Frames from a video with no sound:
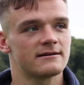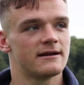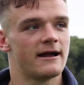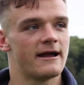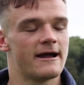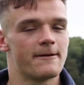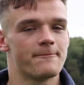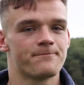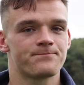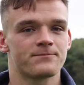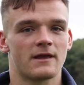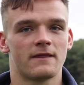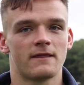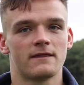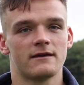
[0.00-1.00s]
And
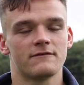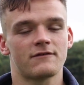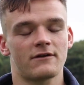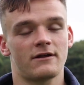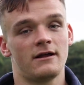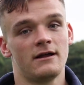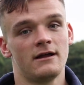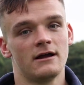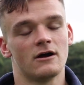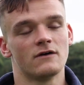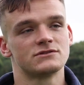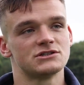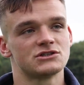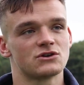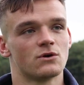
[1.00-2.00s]
then they've
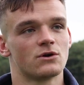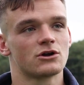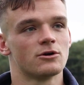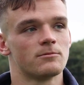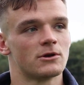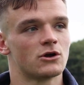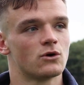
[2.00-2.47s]
obviously scored a couple